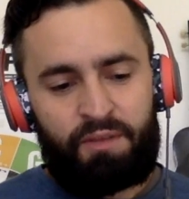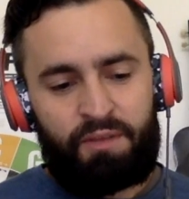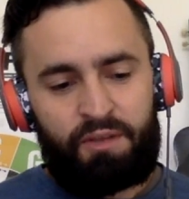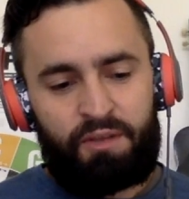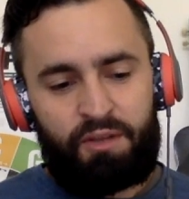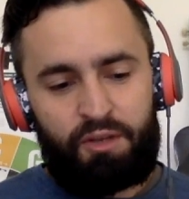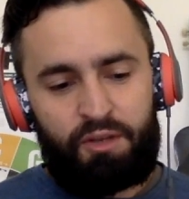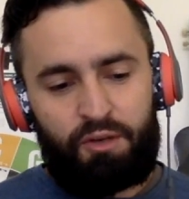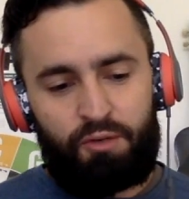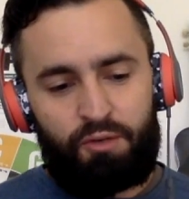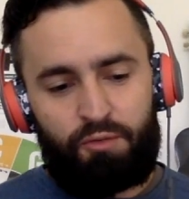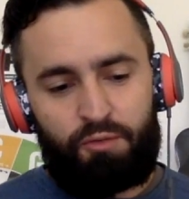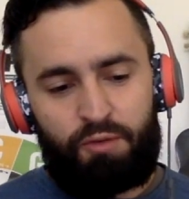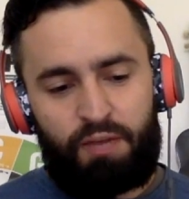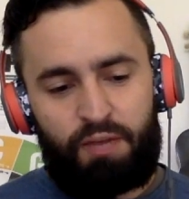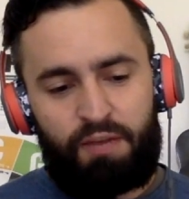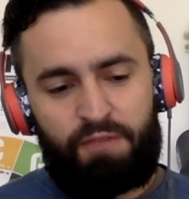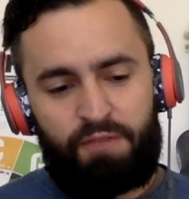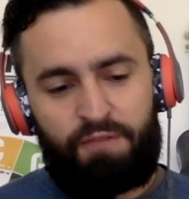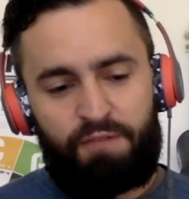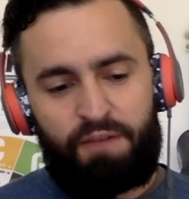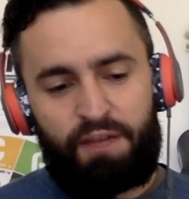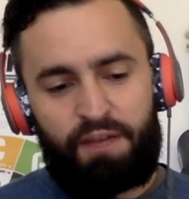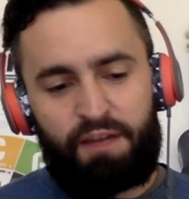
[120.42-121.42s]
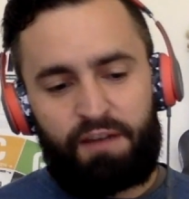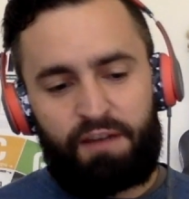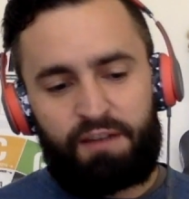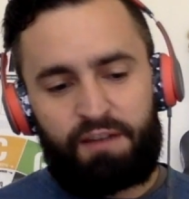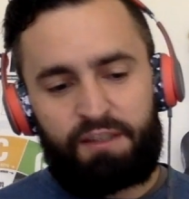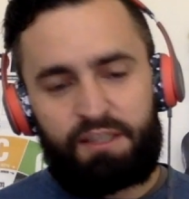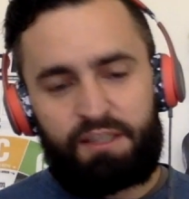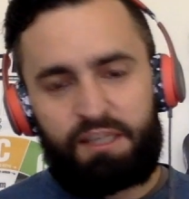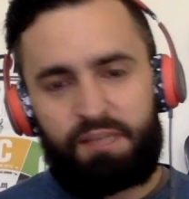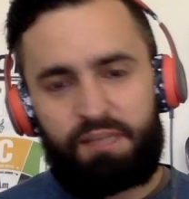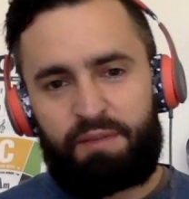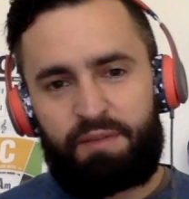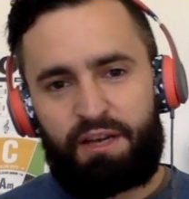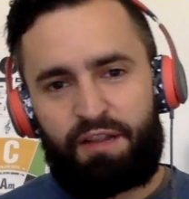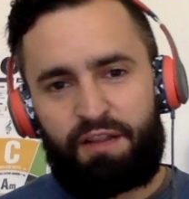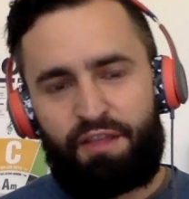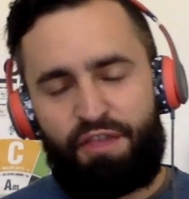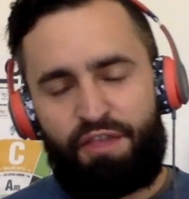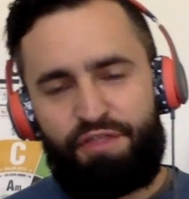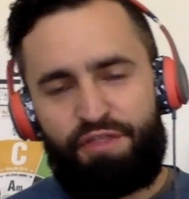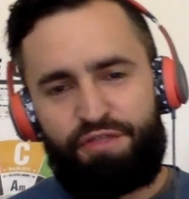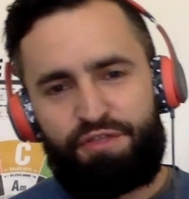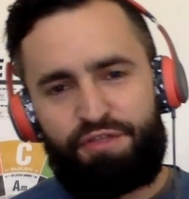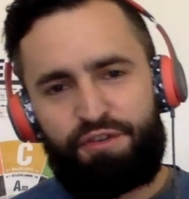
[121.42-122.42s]
Your ring finger is going to be on the
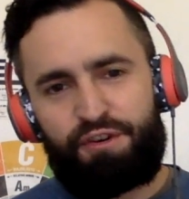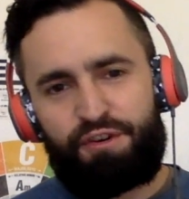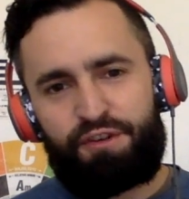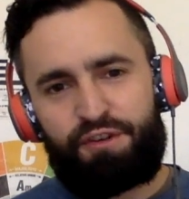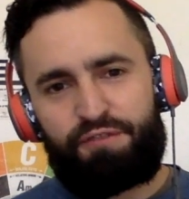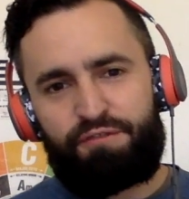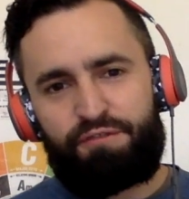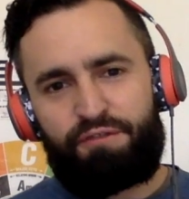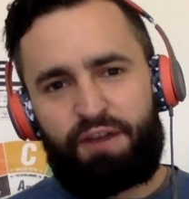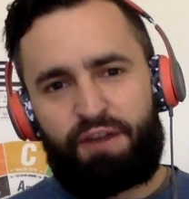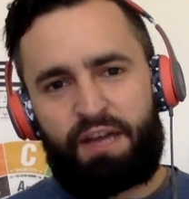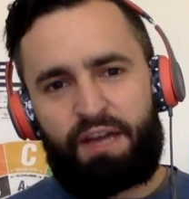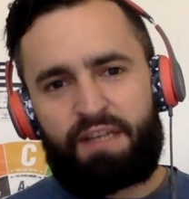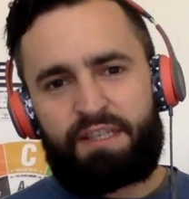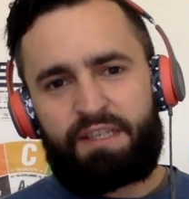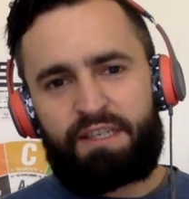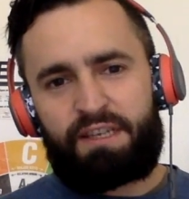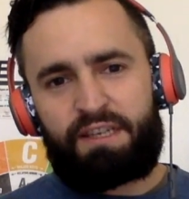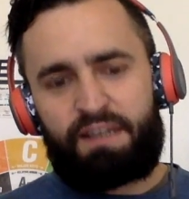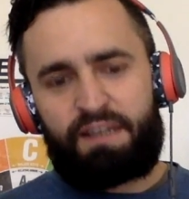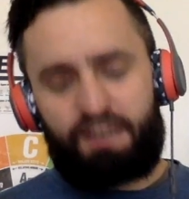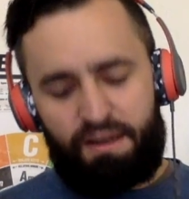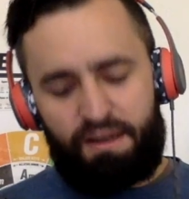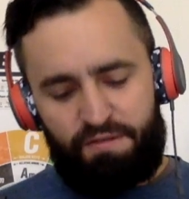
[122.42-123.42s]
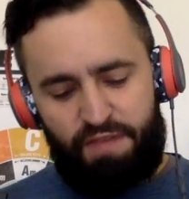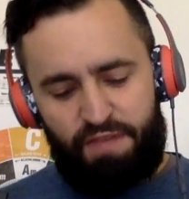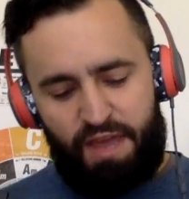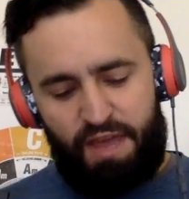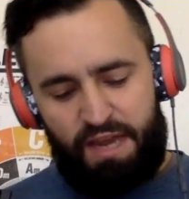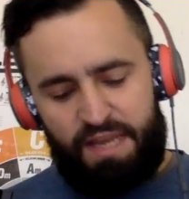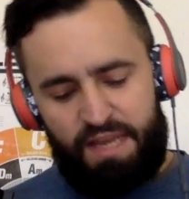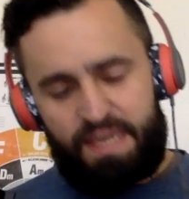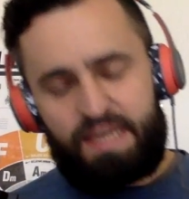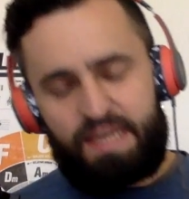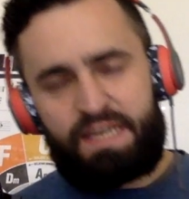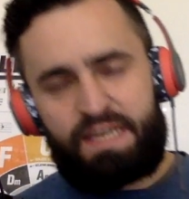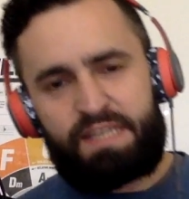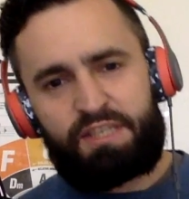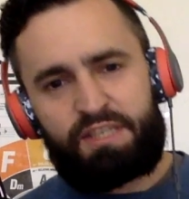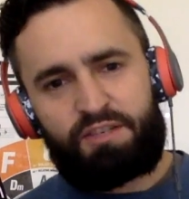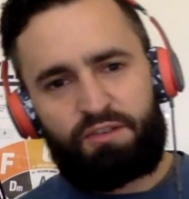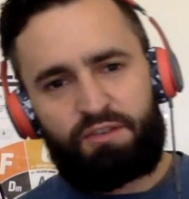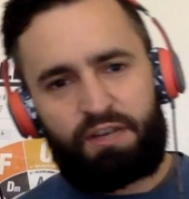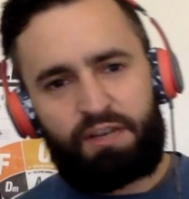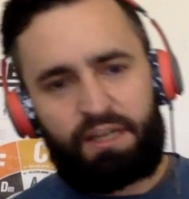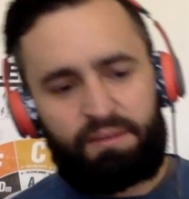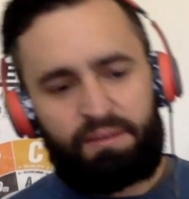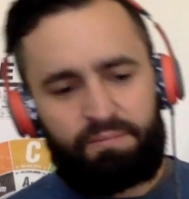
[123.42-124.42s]
third fret of that E
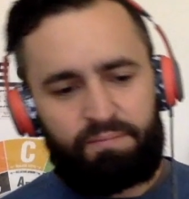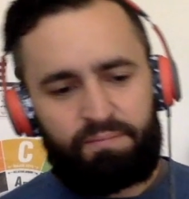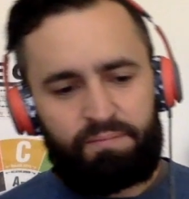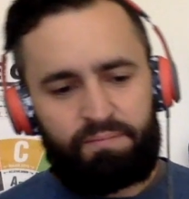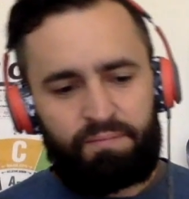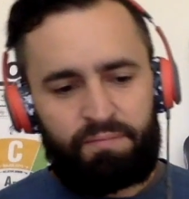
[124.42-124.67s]
string.